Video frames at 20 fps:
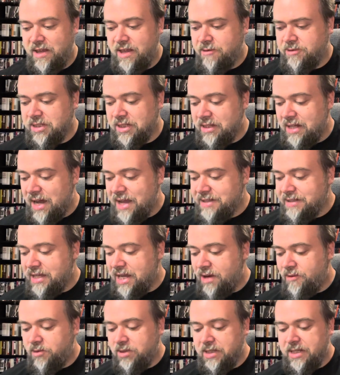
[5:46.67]
that was a
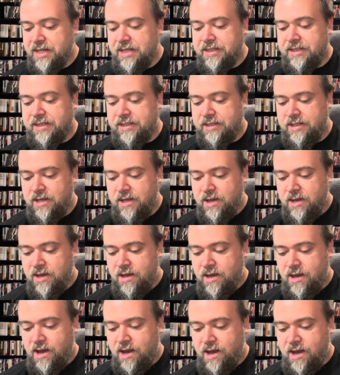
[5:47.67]
Lionsgate release.
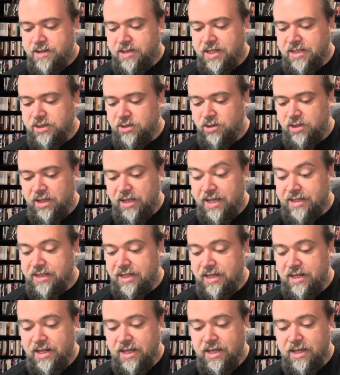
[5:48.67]
Uh, doesn't look like it has
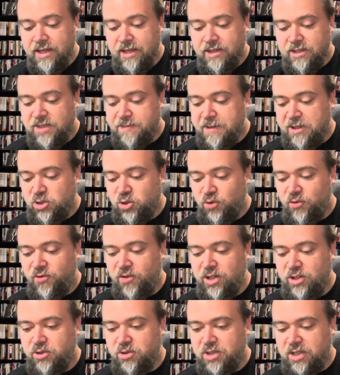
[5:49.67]
any special
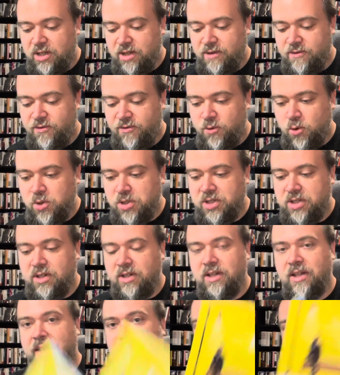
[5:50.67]
features,
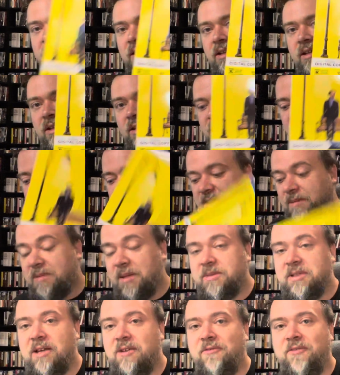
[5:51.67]
unfortunately
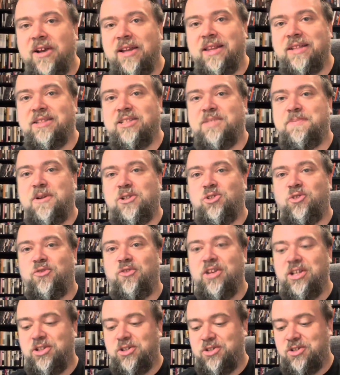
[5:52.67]
sometimes I'll find like the special
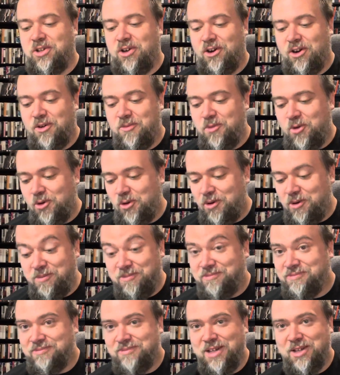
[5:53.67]
features are more
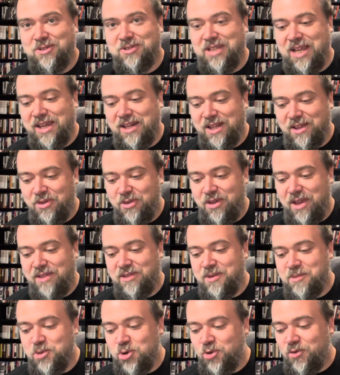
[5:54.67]
entertaining than
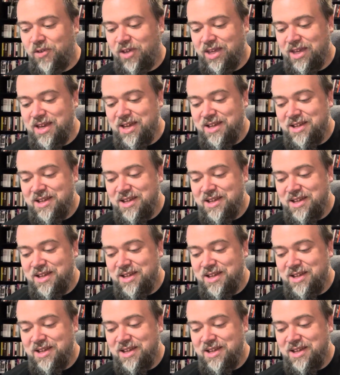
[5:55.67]
the movie